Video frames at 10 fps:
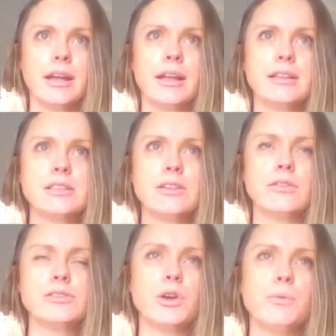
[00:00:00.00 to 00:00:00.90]
it's
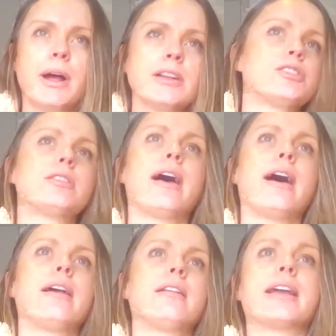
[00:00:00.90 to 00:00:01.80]
not so much
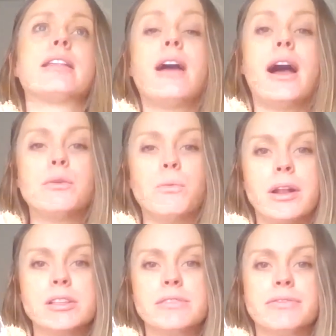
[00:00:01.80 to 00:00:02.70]
that, like line
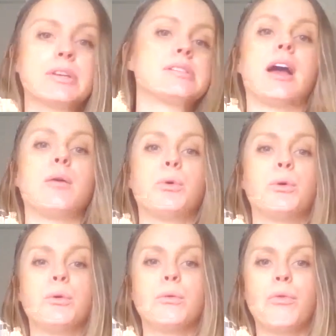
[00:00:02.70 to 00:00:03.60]
ones, for
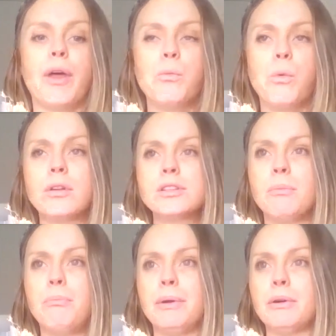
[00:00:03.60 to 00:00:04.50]
example, they want
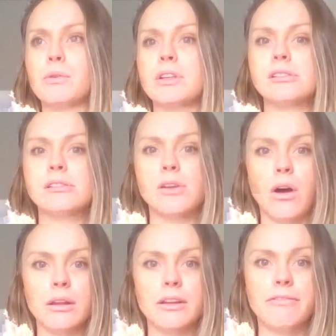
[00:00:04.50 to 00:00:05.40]
to build a
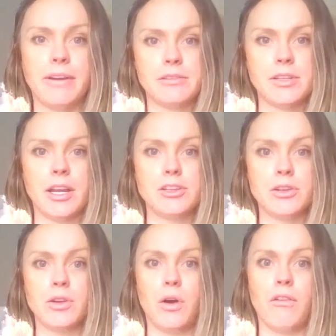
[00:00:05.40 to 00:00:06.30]
solid
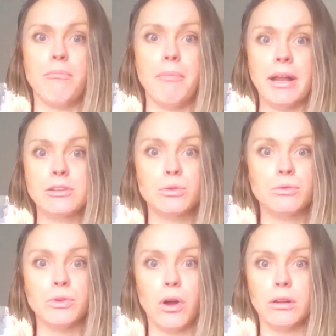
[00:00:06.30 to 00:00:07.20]
foundation of mental
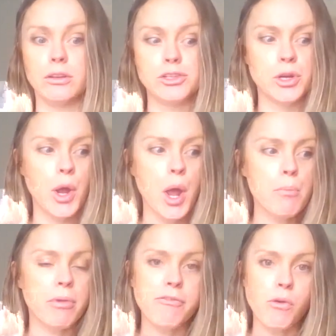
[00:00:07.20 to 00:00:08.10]
knowledge
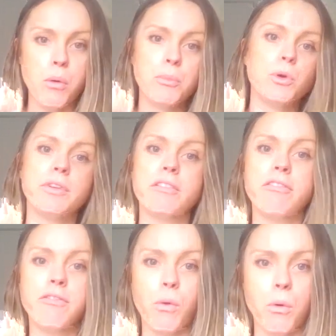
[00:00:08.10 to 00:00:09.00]
before moving
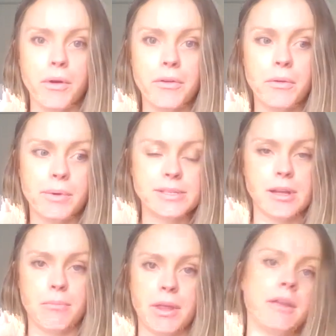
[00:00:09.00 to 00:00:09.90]
forward with
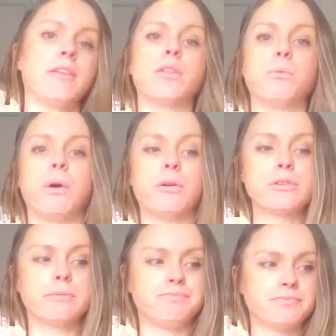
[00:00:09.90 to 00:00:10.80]
something in the world.